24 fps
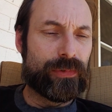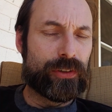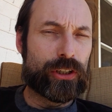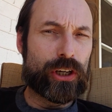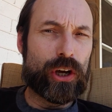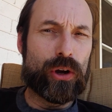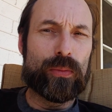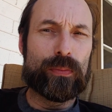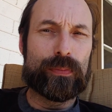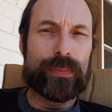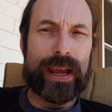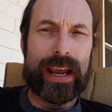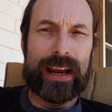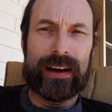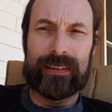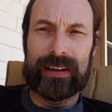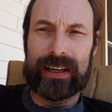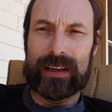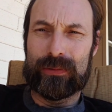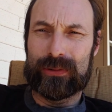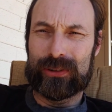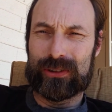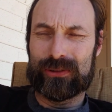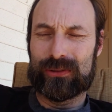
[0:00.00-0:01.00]
don't
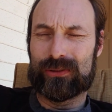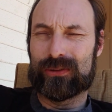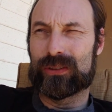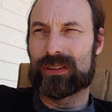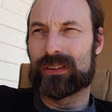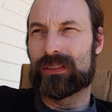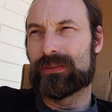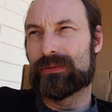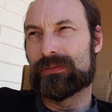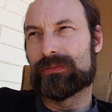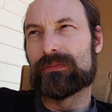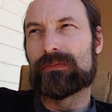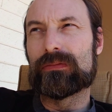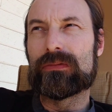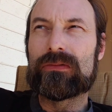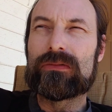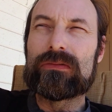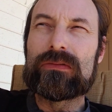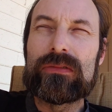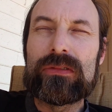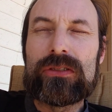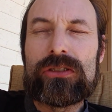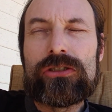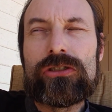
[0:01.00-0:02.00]
parry was sort of
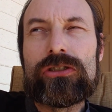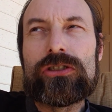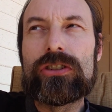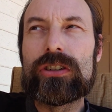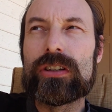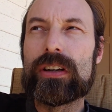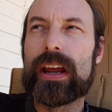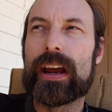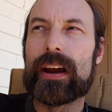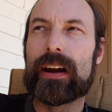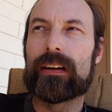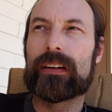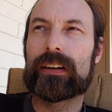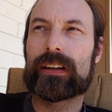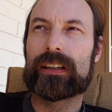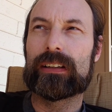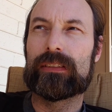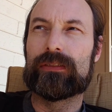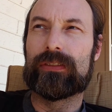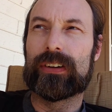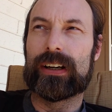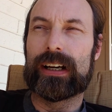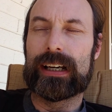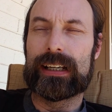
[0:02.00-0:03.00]
generic
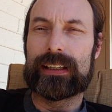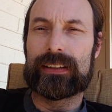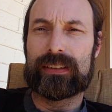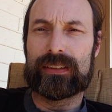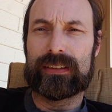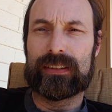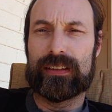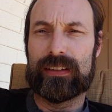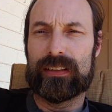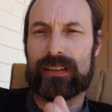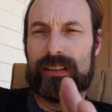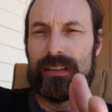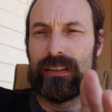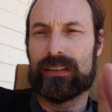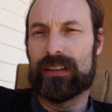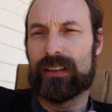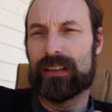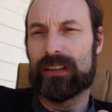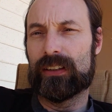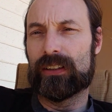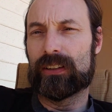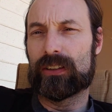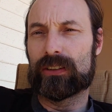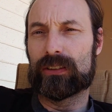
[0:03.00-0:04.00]
advice in
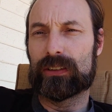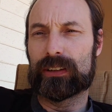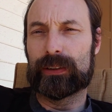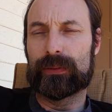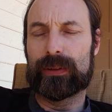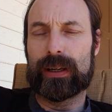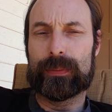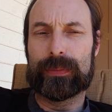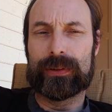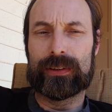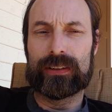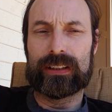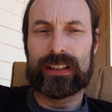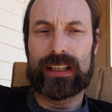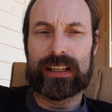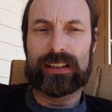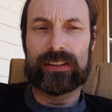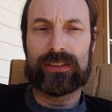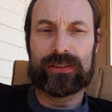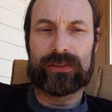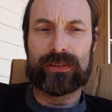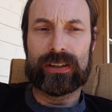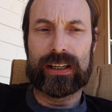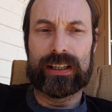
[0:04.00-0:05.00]
the early Rapier
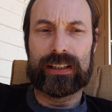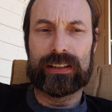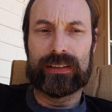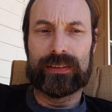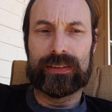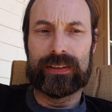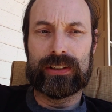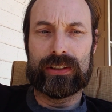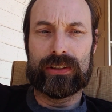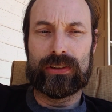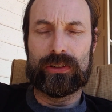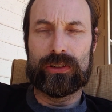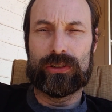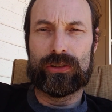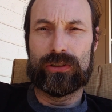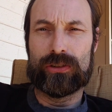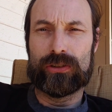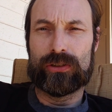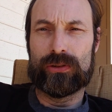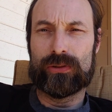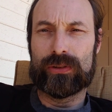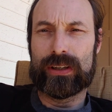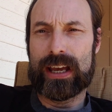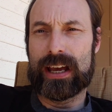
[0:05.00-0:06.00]
days, right? You
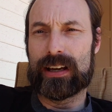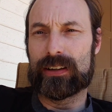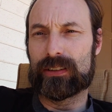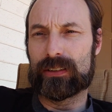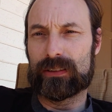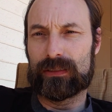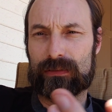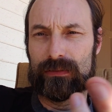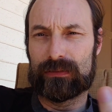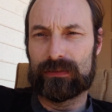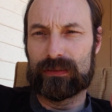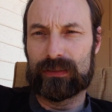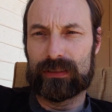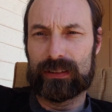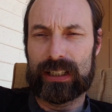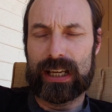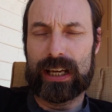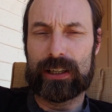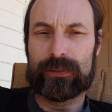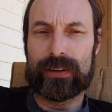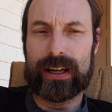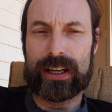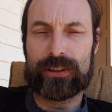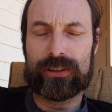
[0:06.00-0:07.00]
should do
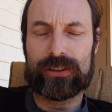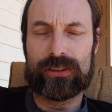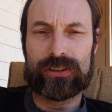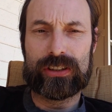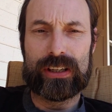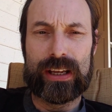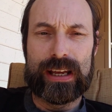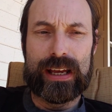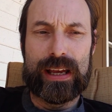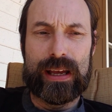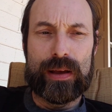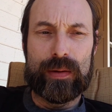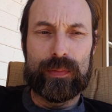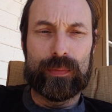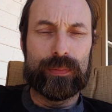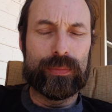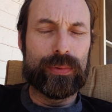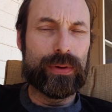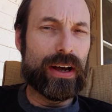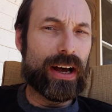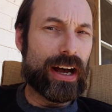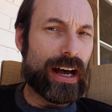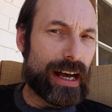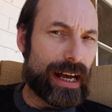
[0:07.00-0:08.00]
counteractions.
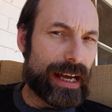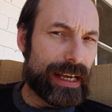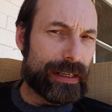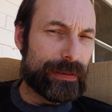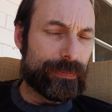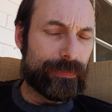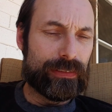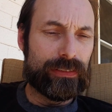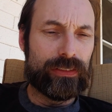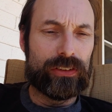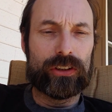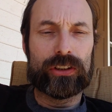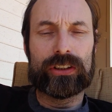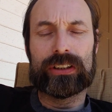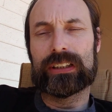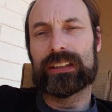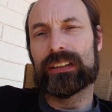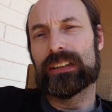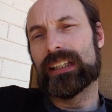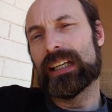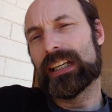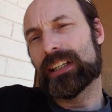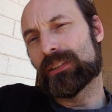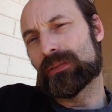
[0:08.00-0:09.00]
But if you look at the
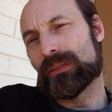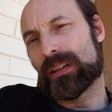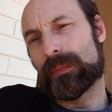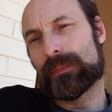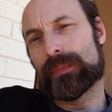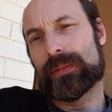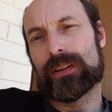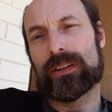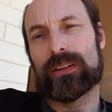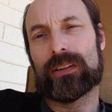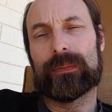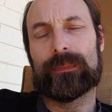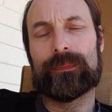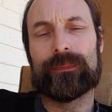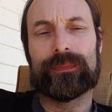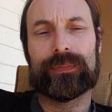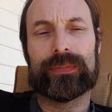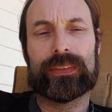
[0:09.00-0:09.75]
later Rapier,